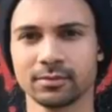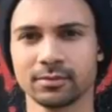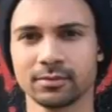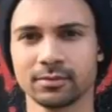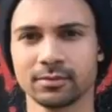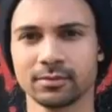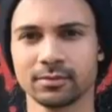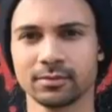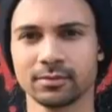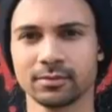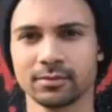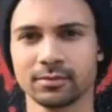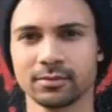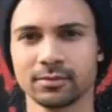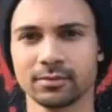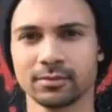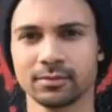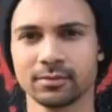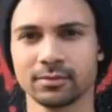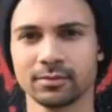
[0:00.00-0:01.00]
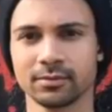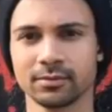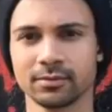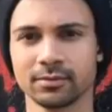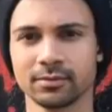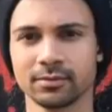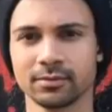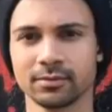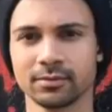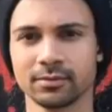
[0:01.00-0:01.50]

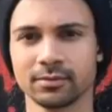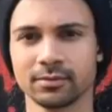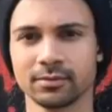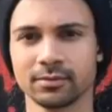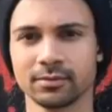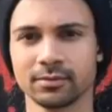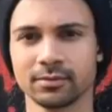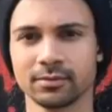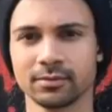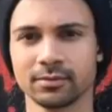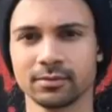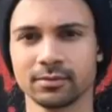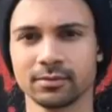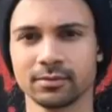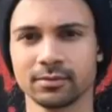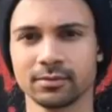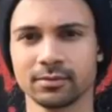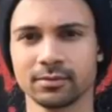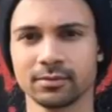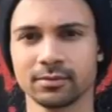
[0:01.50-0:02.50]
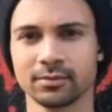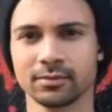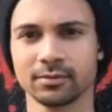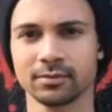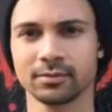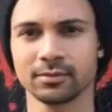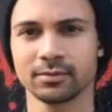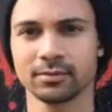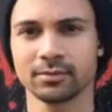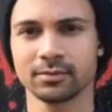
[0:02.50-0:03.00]

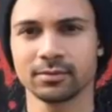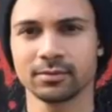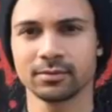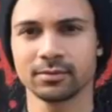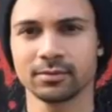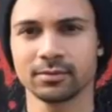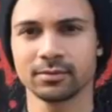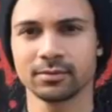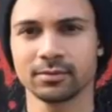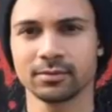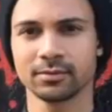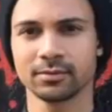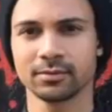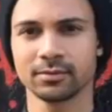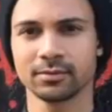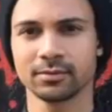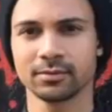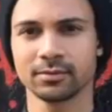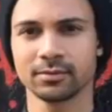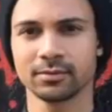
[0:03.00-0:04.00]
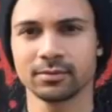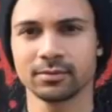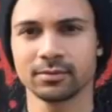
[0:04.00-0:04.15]
(silent)